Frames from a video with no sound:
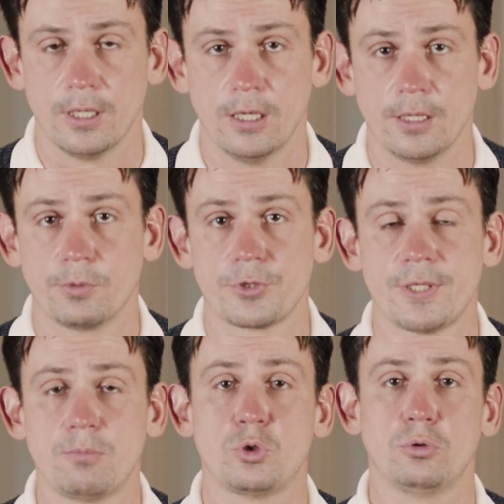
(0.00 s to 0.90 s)
There were
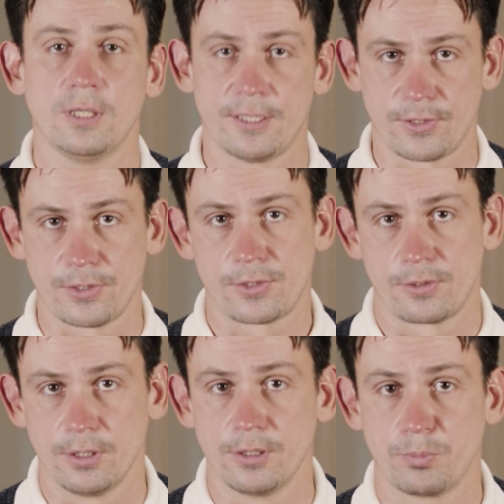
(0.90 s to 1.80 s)
some good
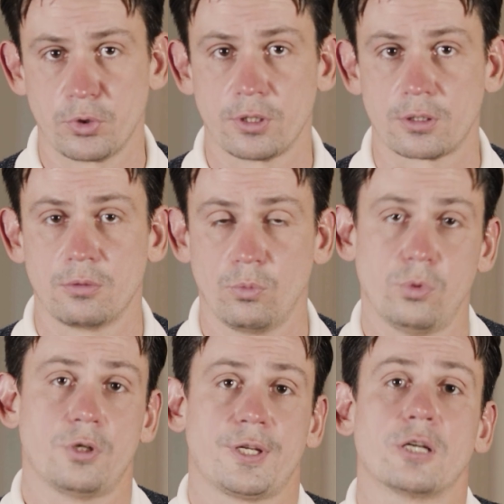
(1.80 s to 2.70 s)
lessons, that the product
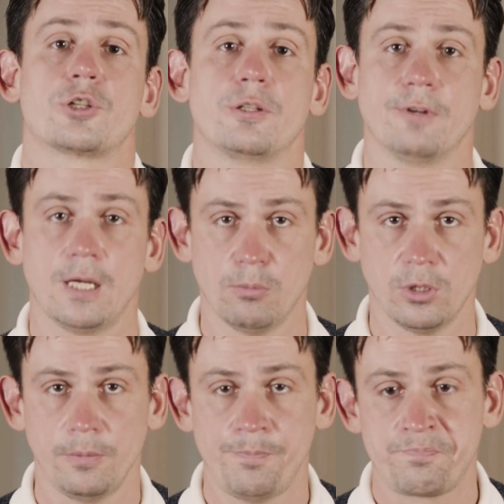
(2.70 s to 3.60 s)
was actually
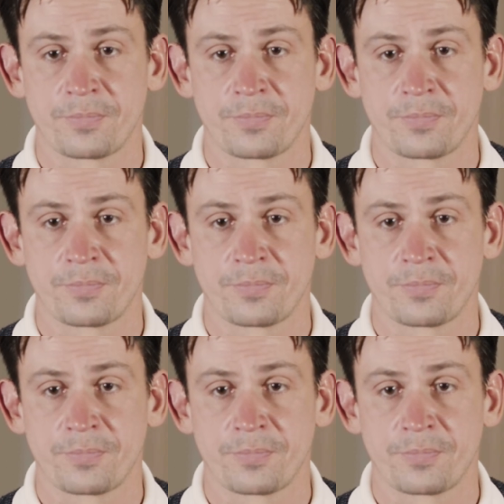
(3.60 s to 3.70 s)
viable.